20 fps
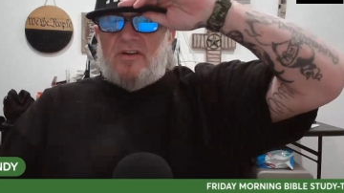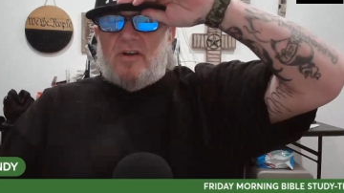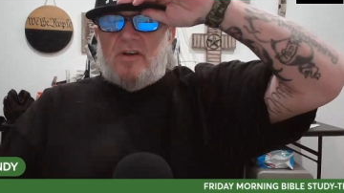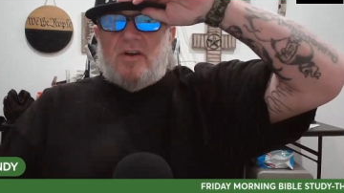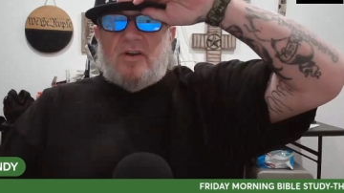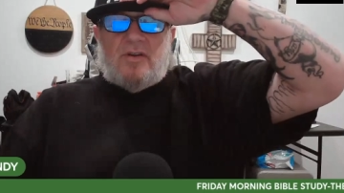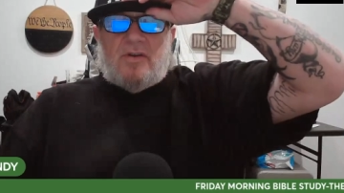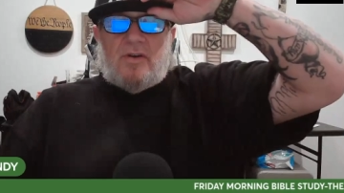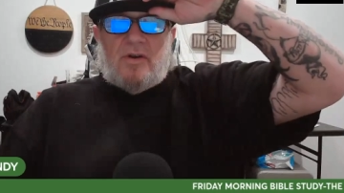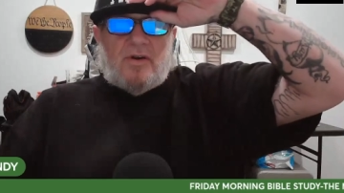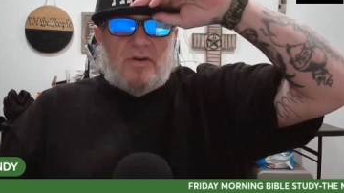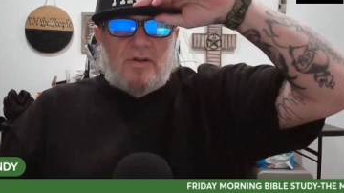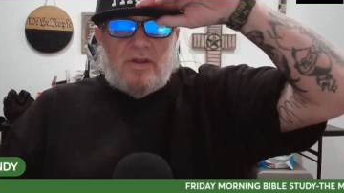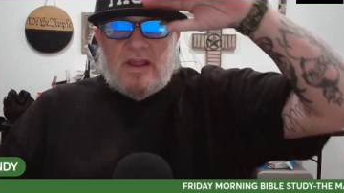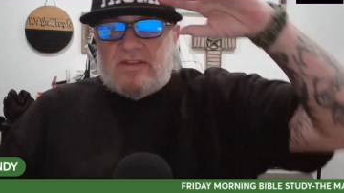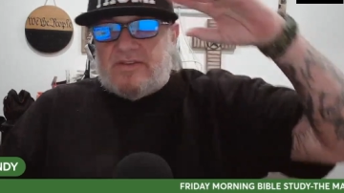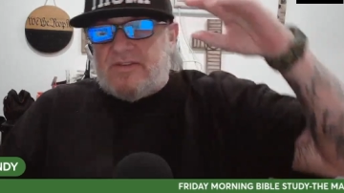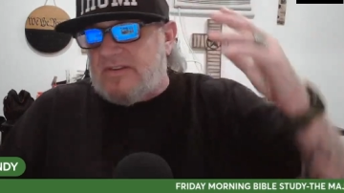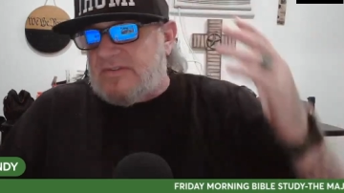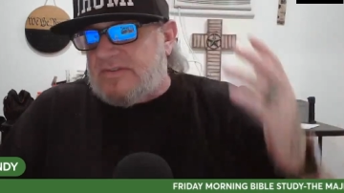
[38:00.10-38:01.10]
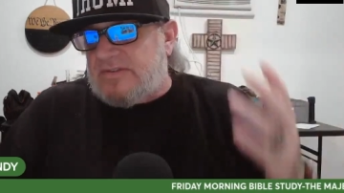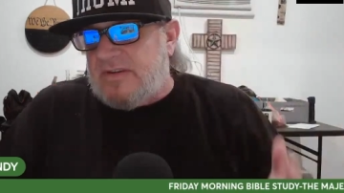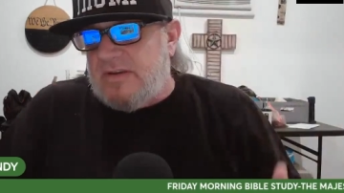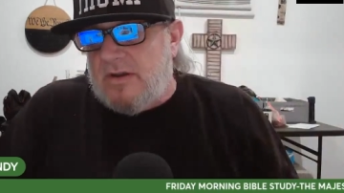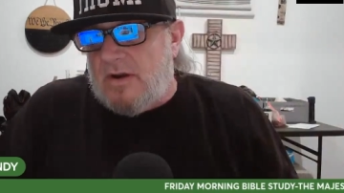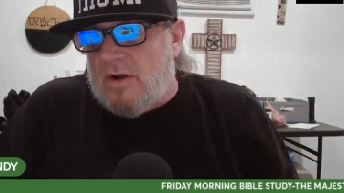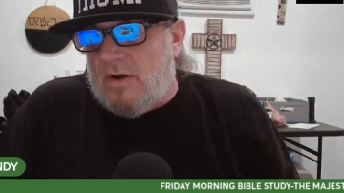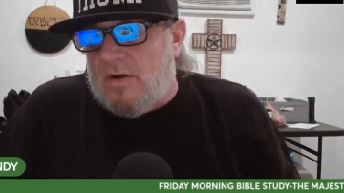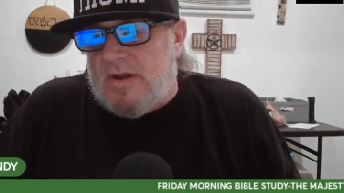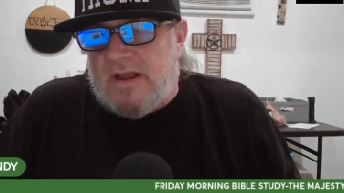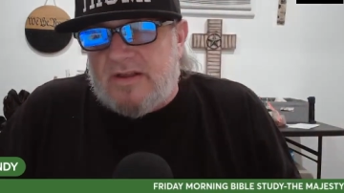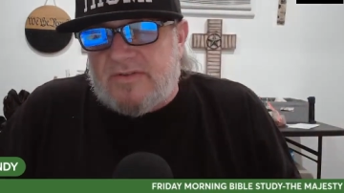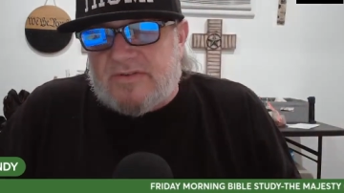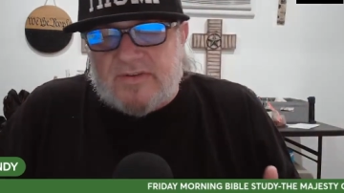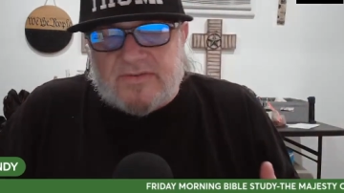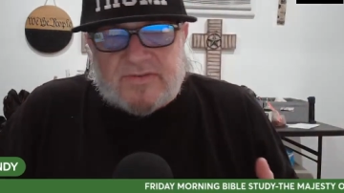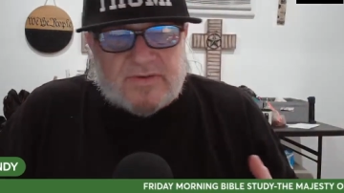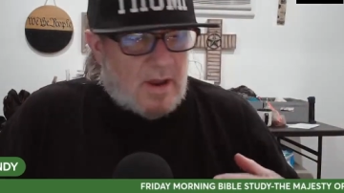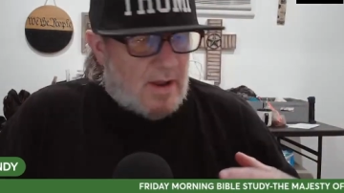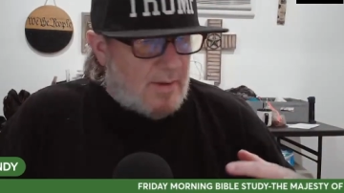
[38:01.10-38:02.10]
your your. It's just you know it's
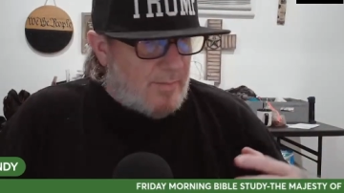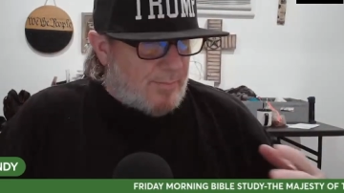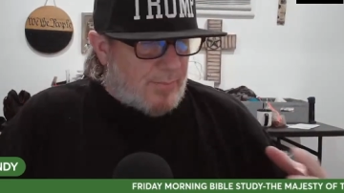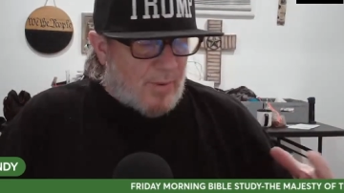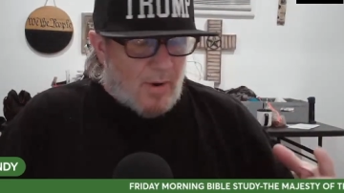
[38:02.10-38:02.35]
just a